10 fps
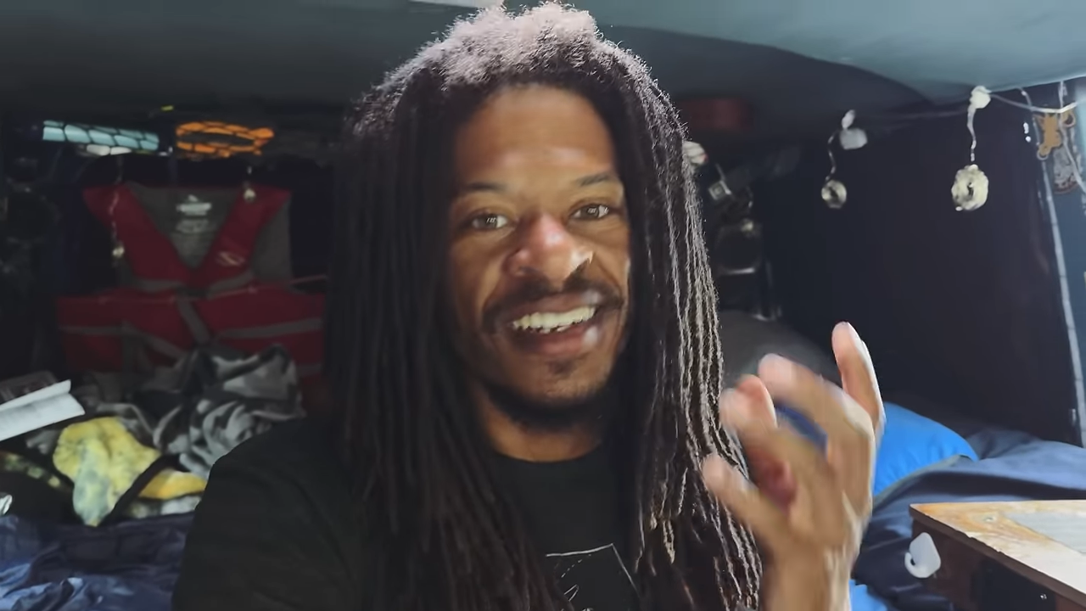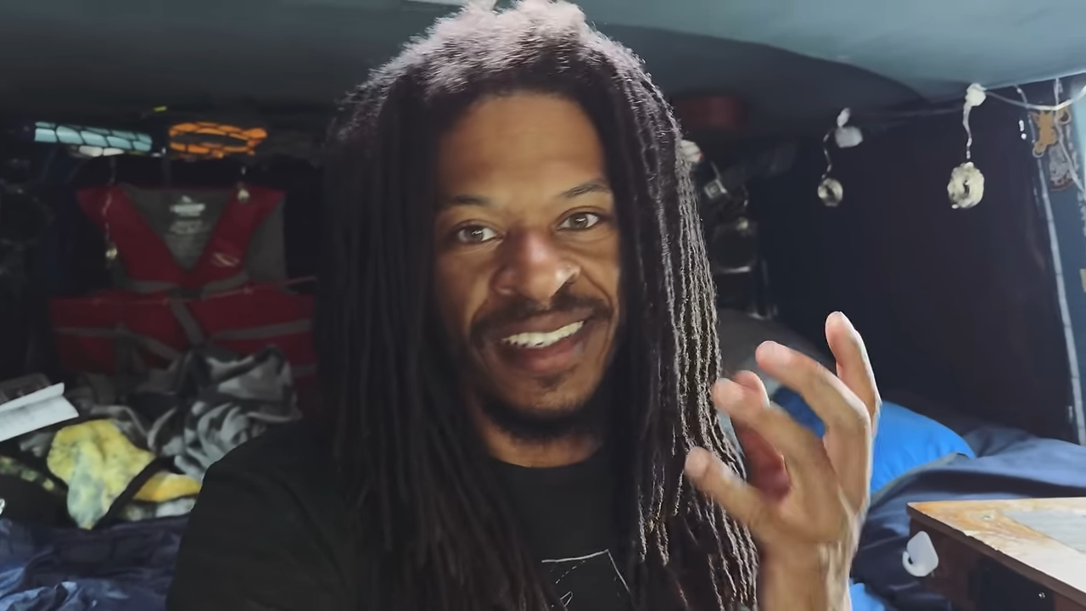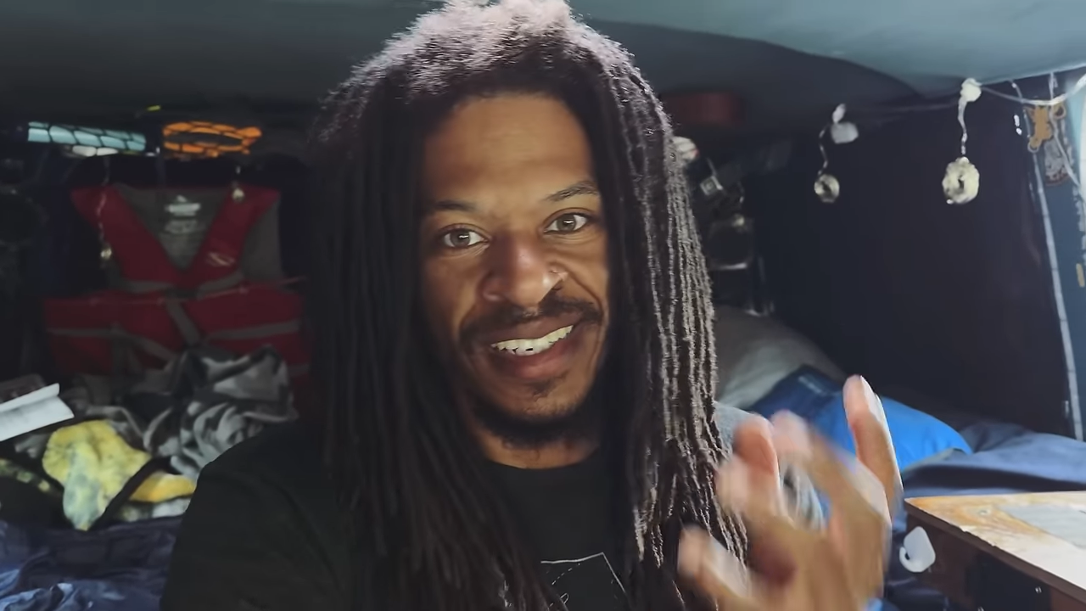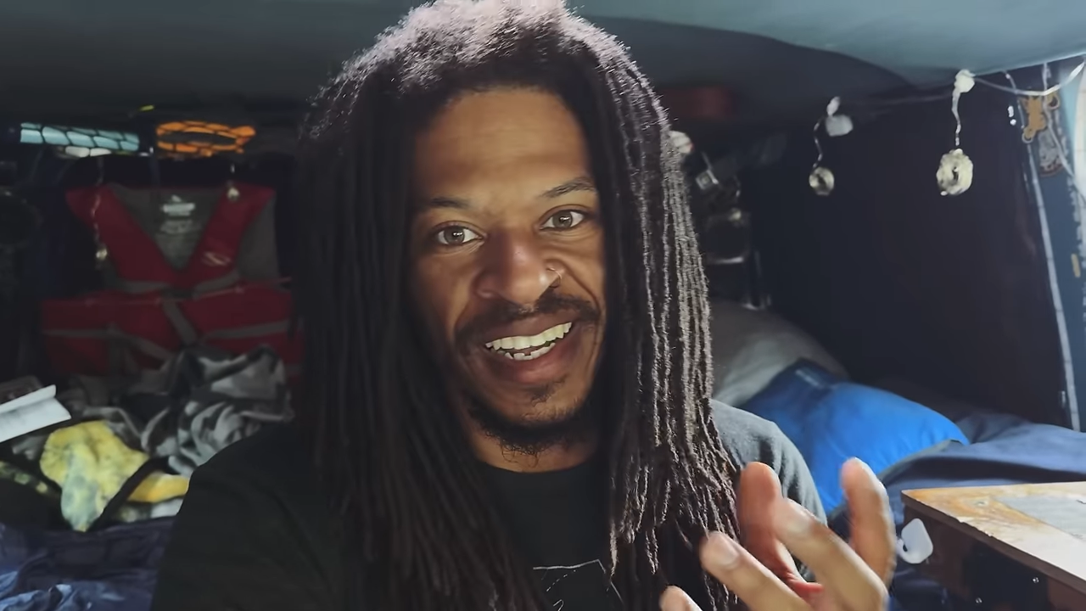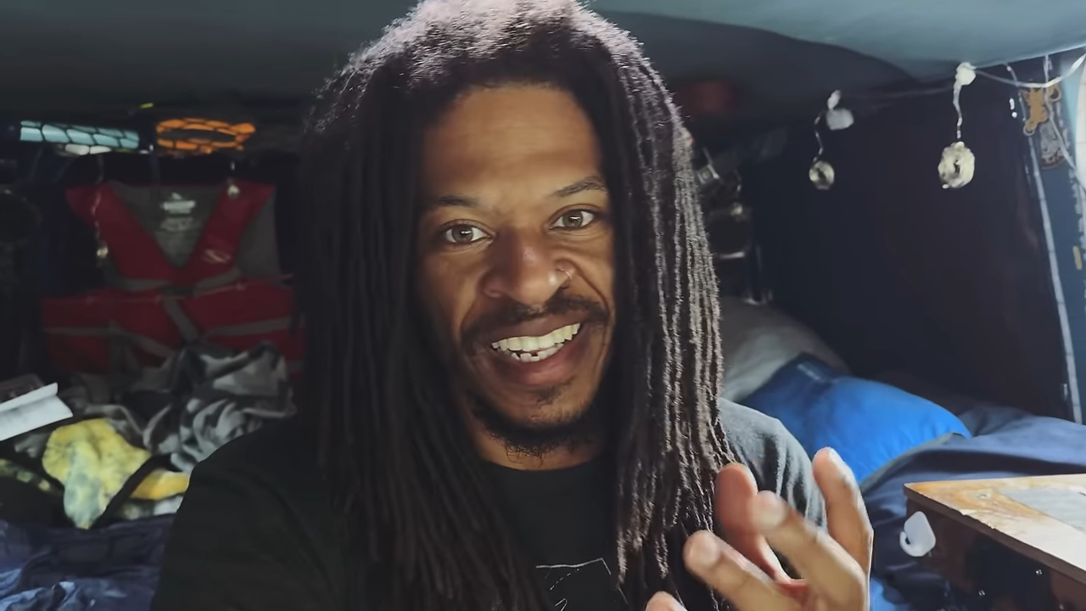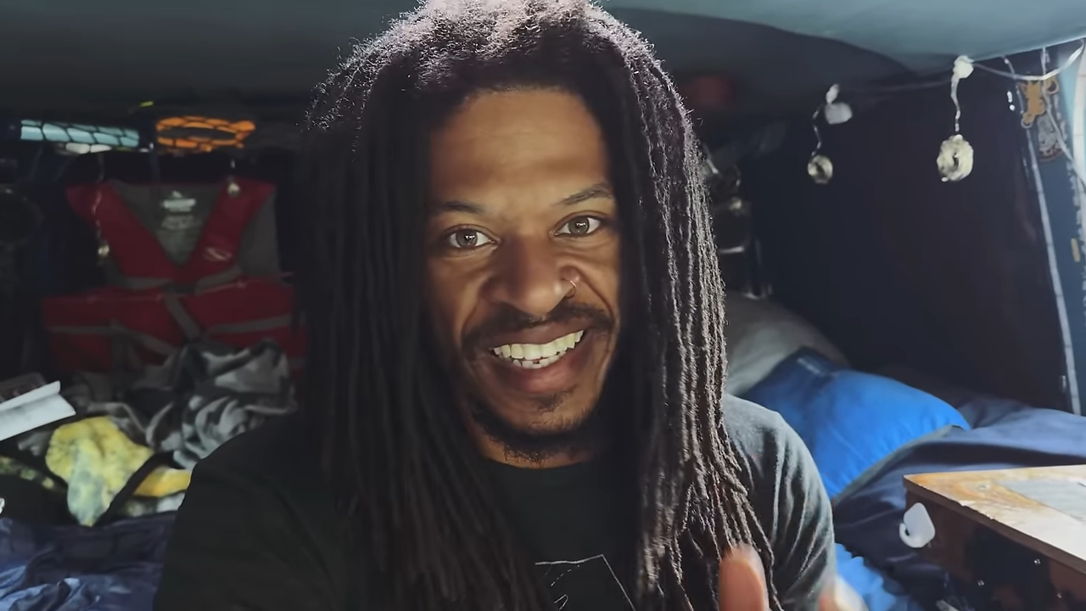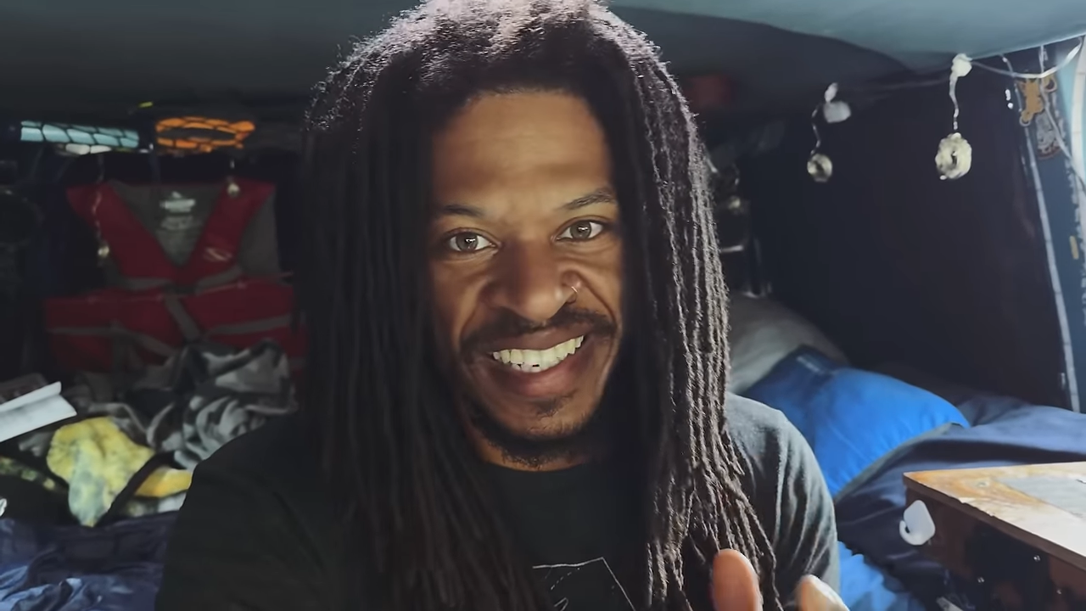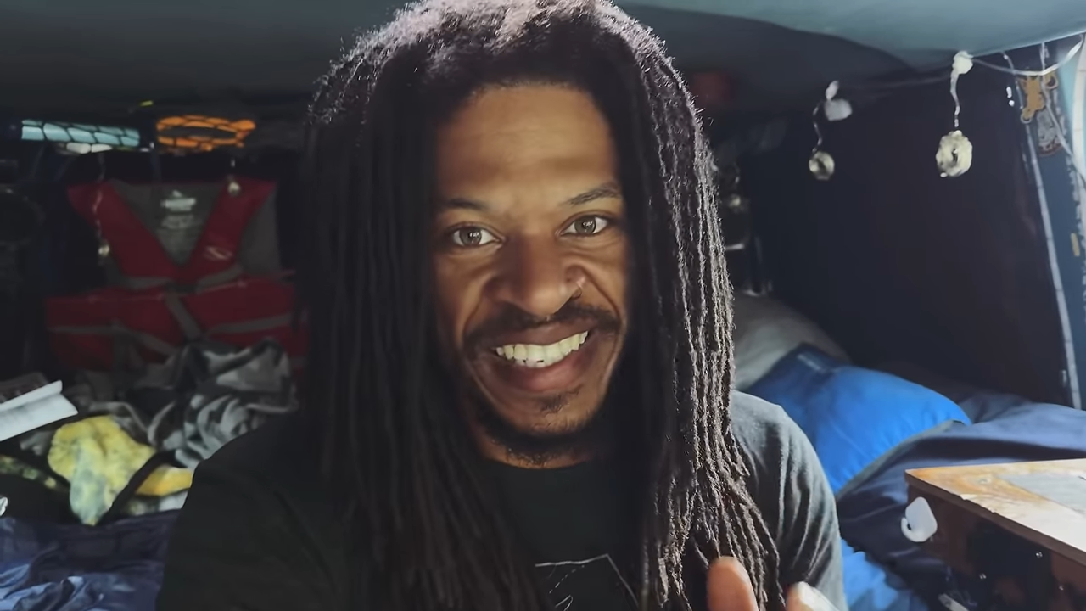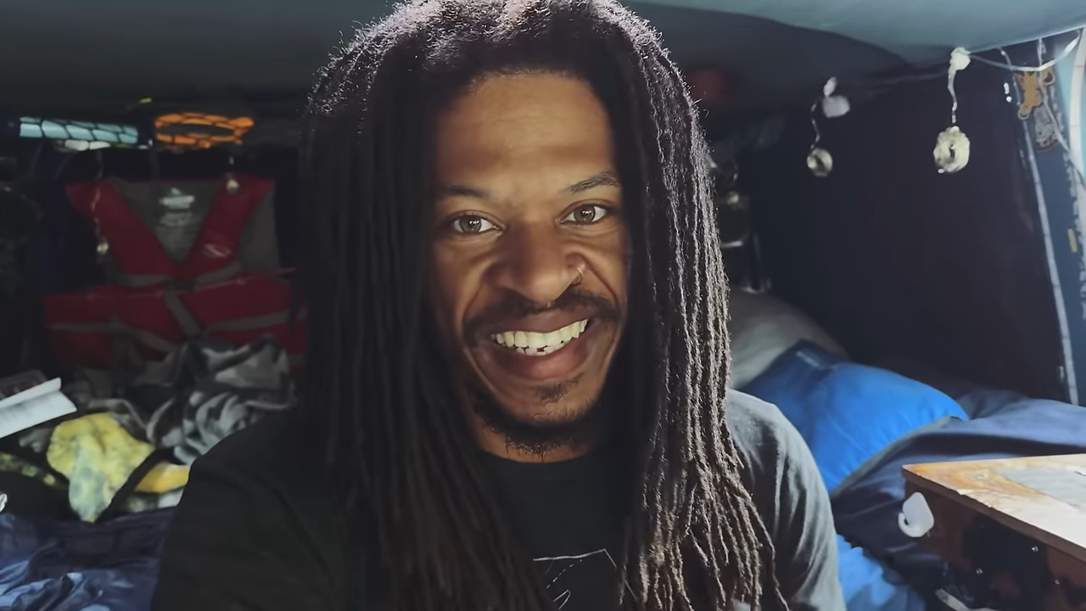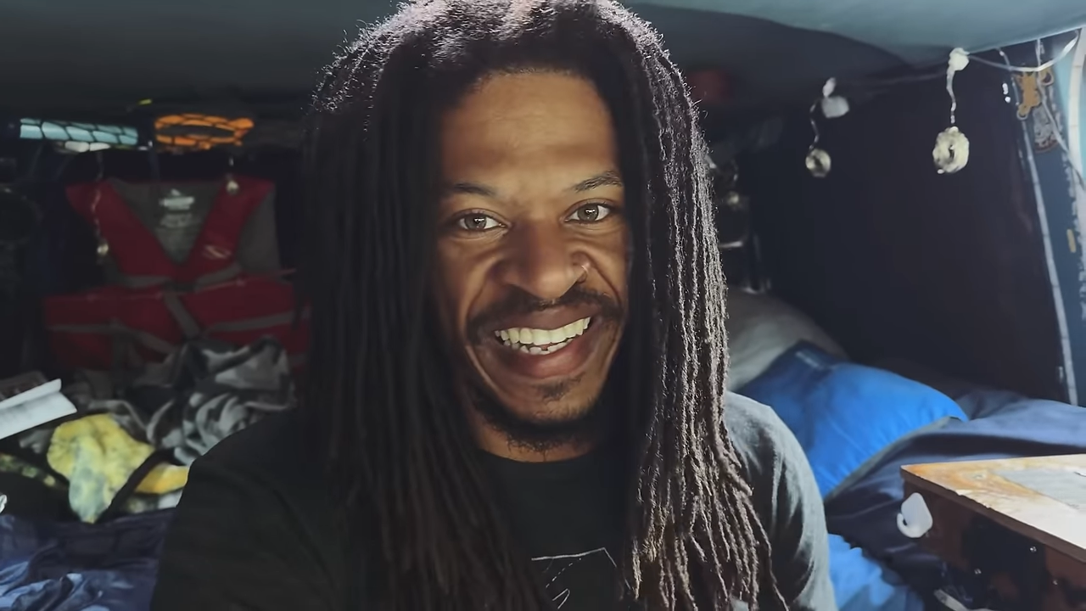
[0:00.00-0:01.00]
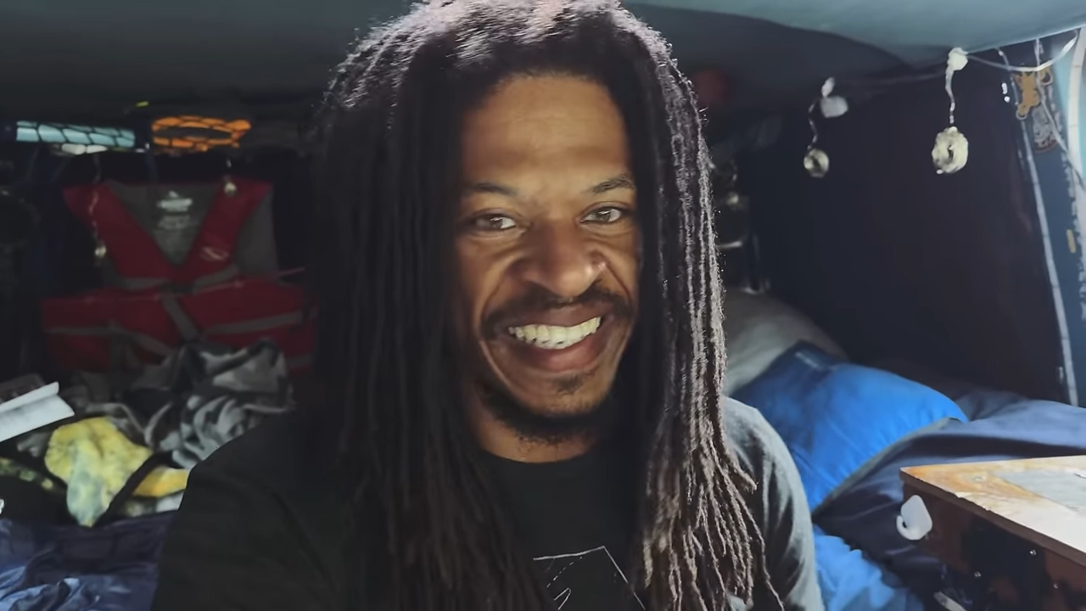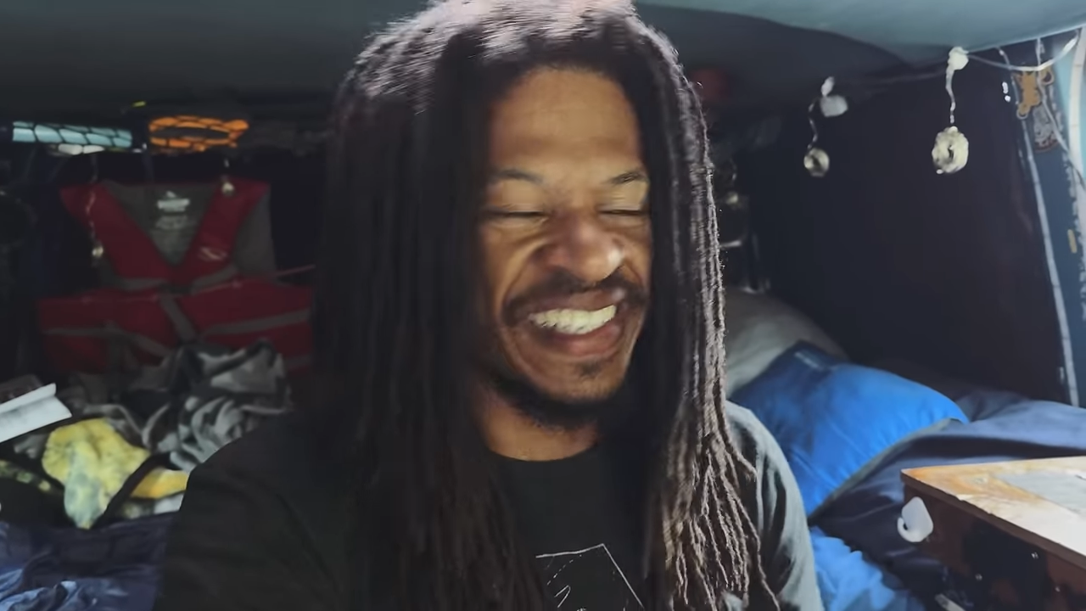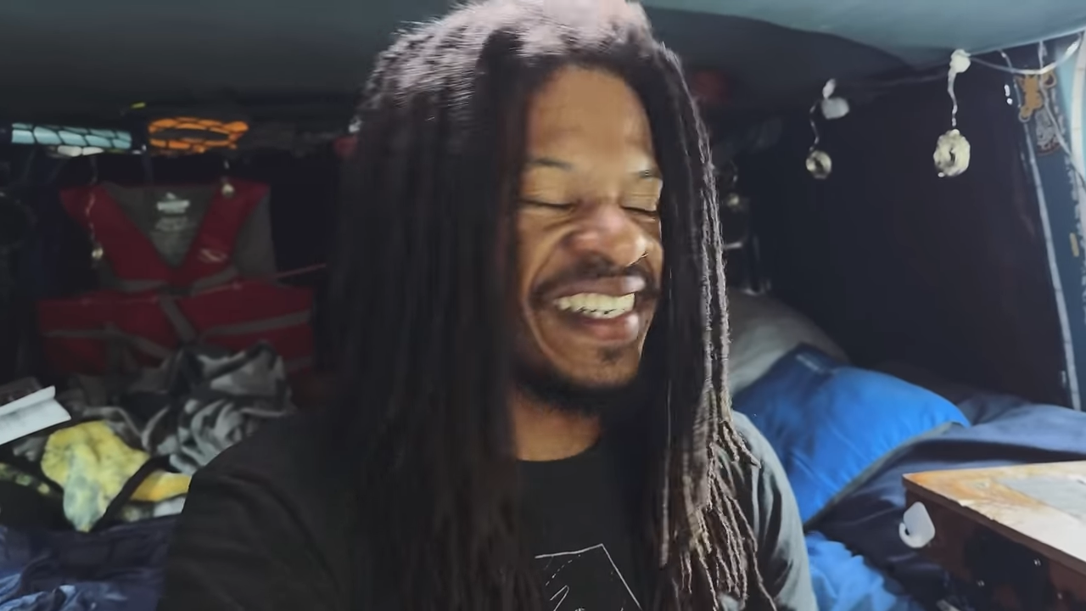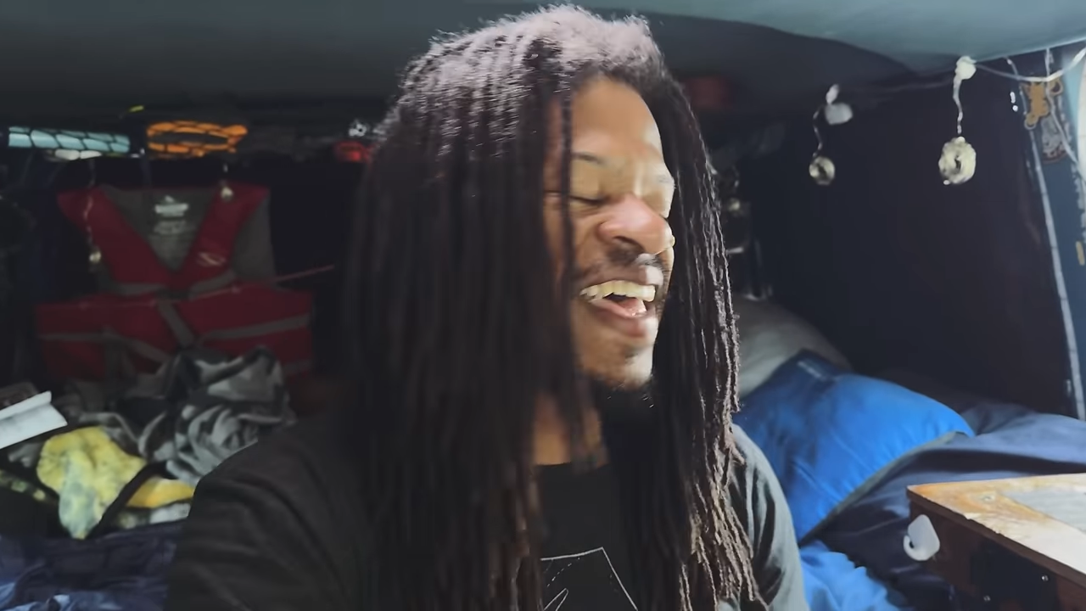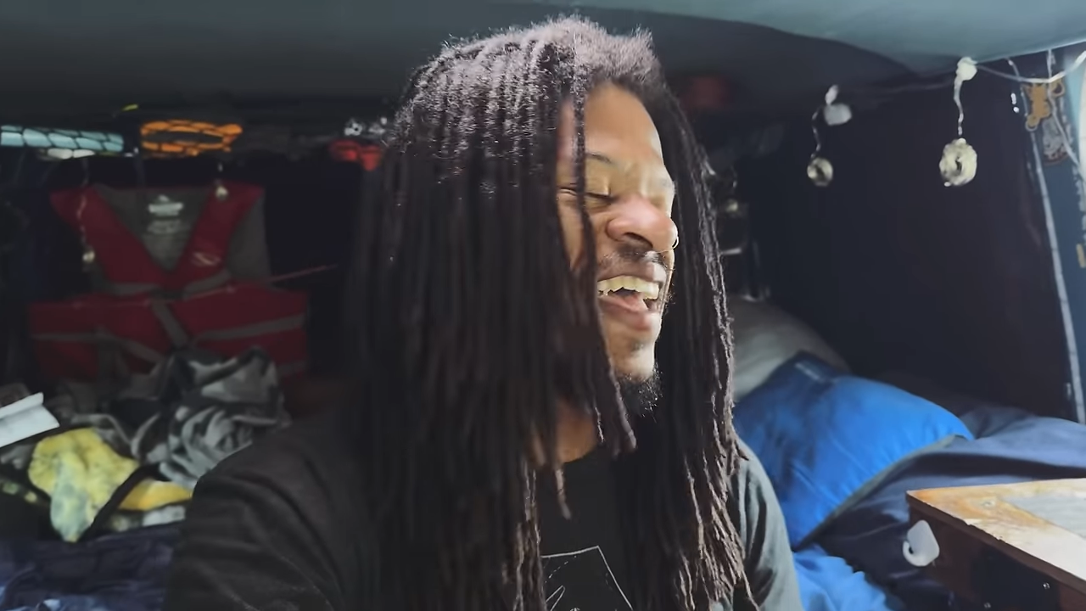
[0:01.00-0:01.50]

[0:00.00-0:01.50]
delicious.